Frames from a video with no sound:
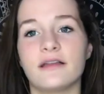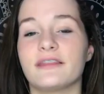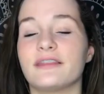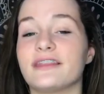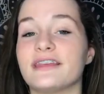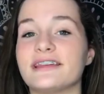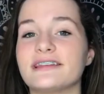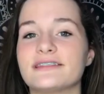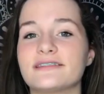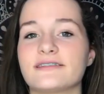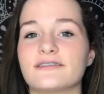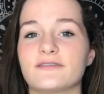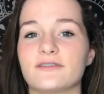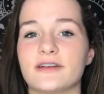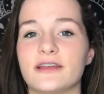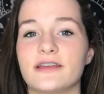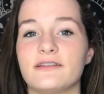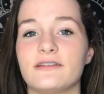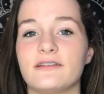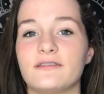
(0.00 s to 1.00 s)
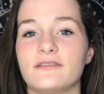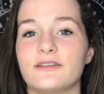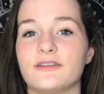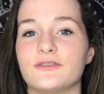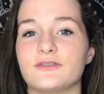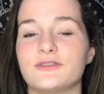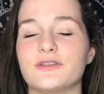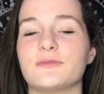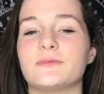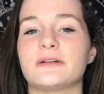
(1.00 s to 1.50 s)
These 3
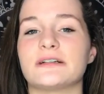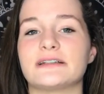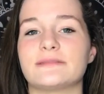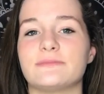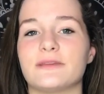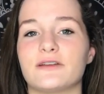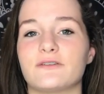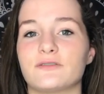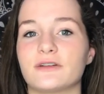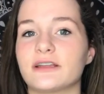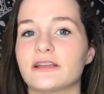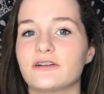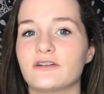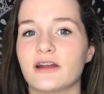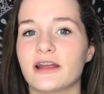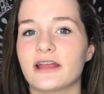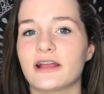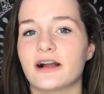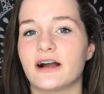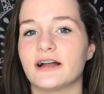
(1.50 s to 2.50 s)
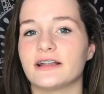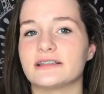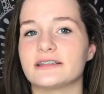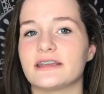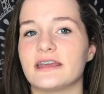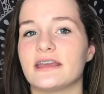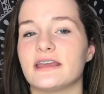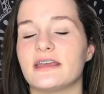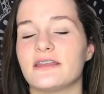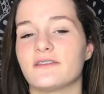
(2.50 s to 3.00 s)
YouTubers make really great
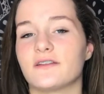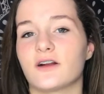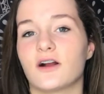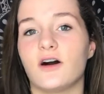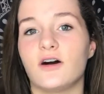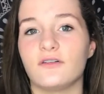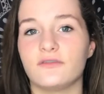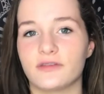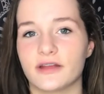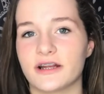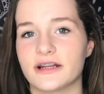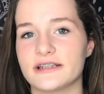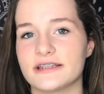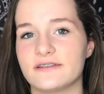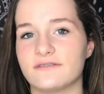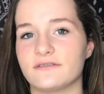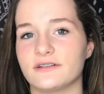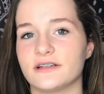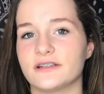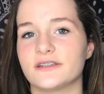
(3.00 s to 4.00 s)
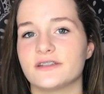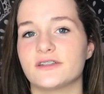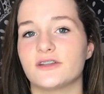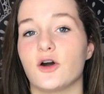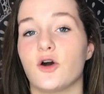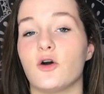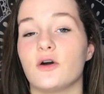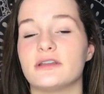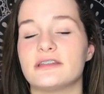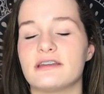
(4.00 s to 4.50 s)
content and they're all very different,
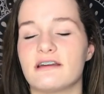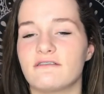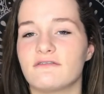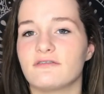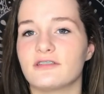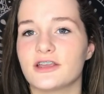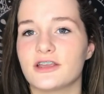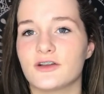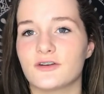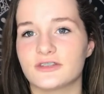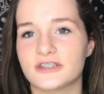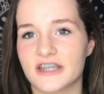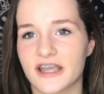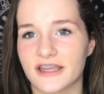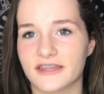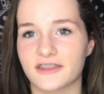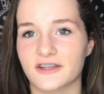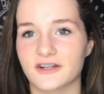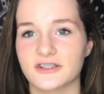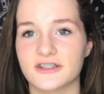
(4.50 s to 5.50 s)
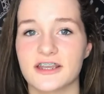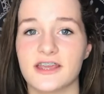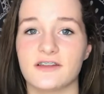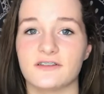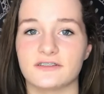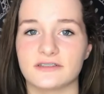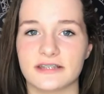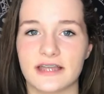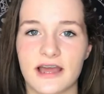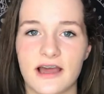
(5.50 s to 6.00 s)
so definitely go check their
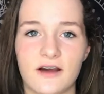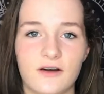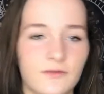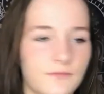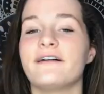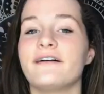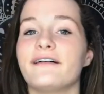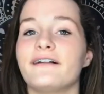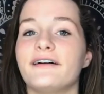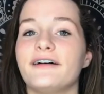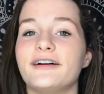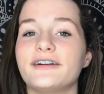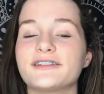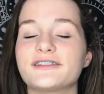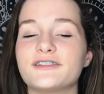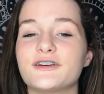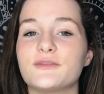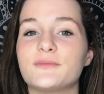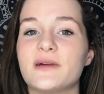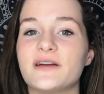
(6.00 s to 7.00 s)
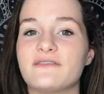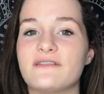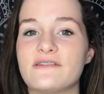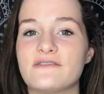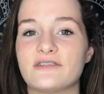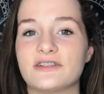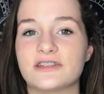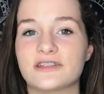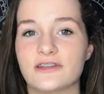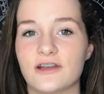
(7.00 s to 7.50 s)
channels out. Also, my
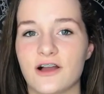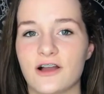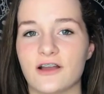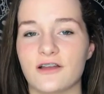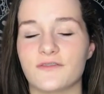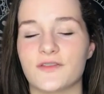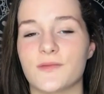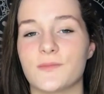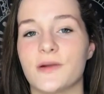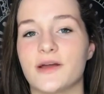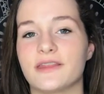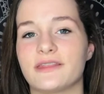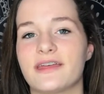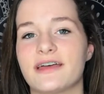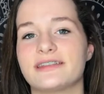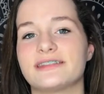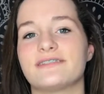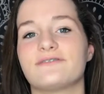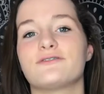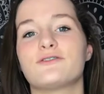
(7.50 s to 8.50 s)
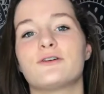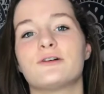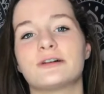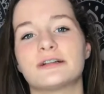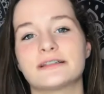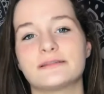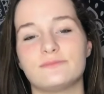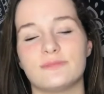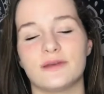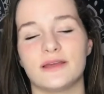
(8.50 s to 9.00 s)
favorite song of the month has of
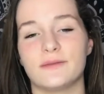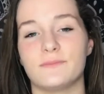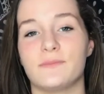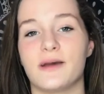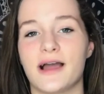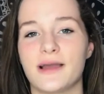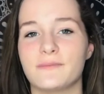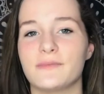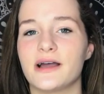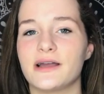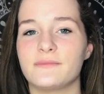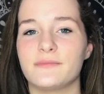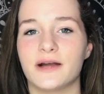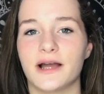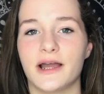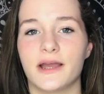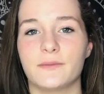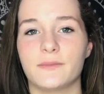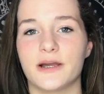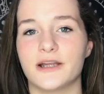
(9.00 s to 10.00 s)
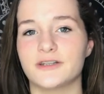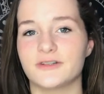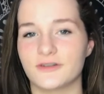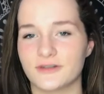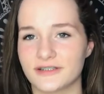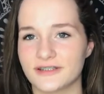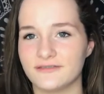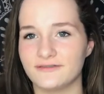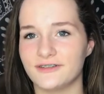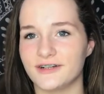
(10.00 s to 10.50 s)
course been My by
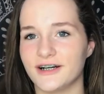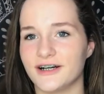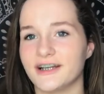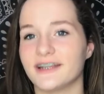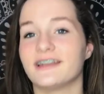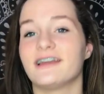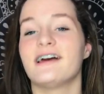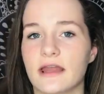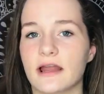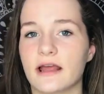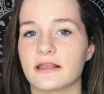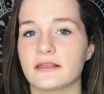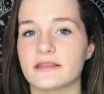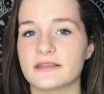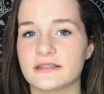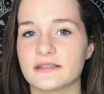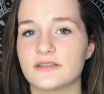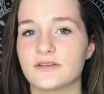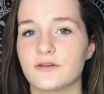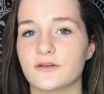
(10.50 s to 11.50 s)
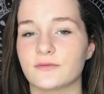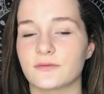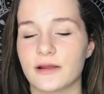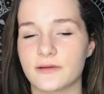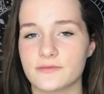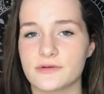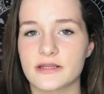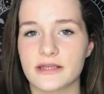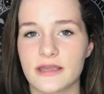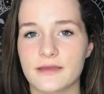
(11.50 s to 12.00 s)
Troye Sivan, and I listened to it
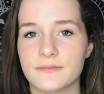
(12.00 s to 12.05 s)
right when it